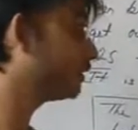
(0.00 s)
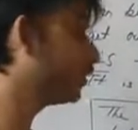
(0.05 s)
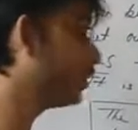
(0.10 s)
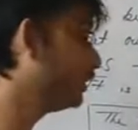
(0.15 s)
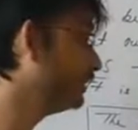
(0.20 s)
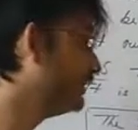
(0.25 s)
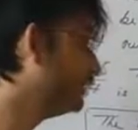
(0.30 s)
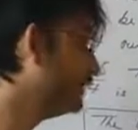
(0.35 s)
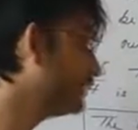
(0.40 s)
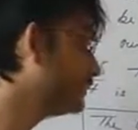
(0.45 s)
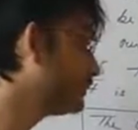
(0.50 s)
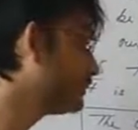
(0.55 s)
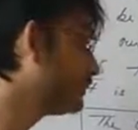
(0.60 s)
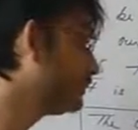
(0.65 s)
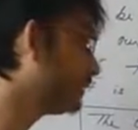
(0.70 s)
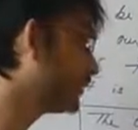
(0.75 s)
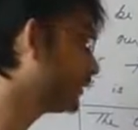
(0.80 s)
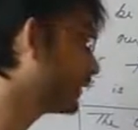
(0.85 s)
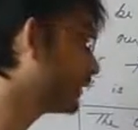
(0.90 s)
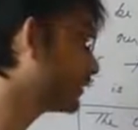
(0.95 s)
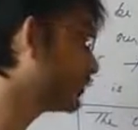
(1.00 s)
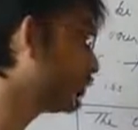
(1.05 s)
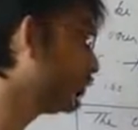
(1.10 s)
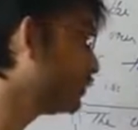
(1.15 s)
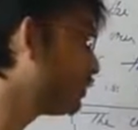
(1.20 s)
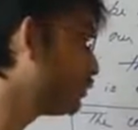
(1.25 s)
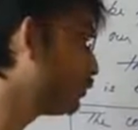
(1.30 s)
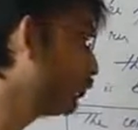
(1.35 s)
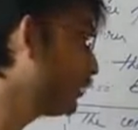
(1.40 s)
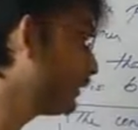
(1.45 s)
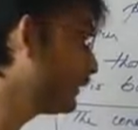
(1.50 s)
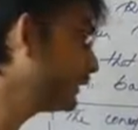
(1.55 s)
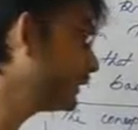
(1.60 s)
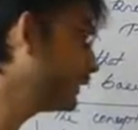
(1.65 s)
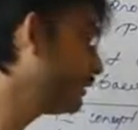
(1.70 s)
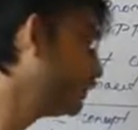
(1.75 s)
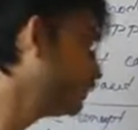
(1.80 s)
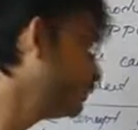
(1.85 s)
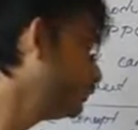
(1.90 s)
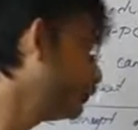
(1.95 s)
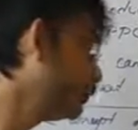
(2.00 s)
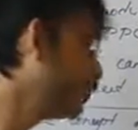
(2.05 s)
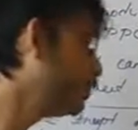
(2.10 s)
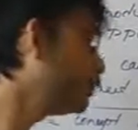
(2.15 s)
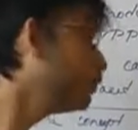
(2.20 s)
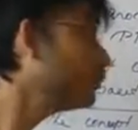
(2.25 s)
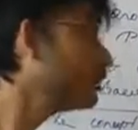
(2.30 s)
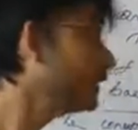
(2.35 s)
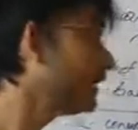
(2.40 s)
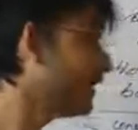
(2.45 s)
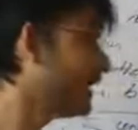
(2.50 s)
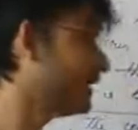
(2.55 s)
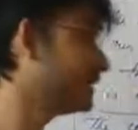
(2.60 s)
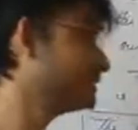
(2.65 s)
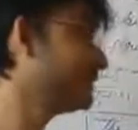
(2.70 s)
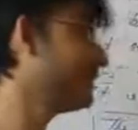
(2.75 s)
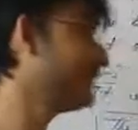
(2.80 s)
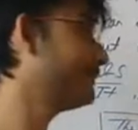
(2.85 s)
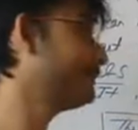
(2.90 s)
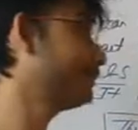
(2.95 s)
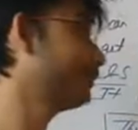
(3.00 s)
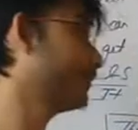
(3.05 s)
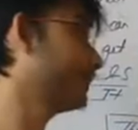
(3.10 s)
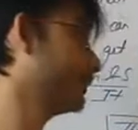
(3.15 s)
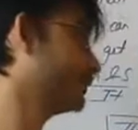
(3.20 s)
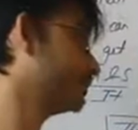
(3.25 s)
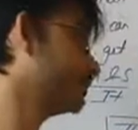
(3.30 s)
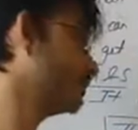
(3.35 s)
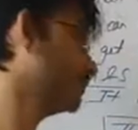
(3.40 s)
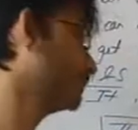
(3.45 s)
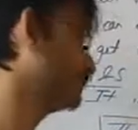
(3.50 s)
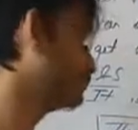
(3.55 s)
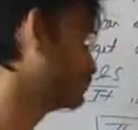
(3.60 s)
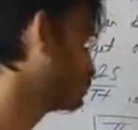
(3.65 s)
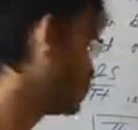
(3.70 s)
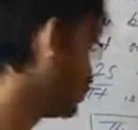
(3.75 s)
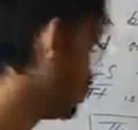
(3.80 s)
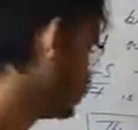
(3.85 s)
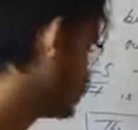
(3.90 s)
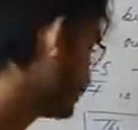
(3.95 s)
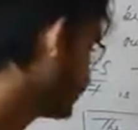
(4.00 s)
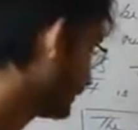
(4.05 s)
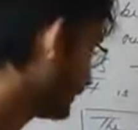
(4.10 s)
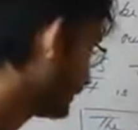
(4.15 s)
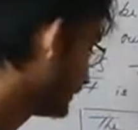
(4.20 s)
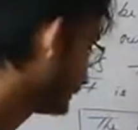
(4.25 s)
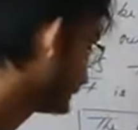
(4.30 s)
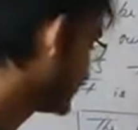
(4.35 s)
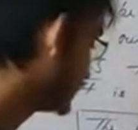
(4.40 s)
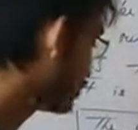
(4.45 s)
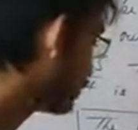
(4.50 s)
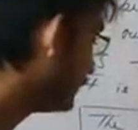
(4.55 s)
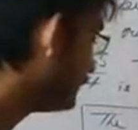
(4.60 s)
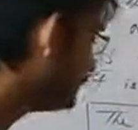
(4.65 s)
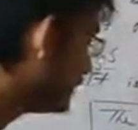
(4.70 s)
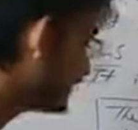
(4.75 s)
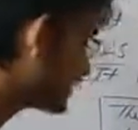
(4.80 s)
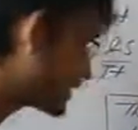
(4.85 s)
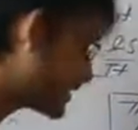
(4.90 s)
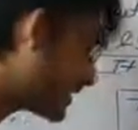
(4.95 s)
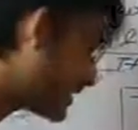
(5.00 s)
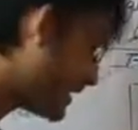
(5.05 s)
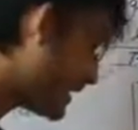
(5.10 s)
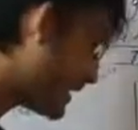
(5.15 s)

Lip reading: only potato with no AC production. So the combination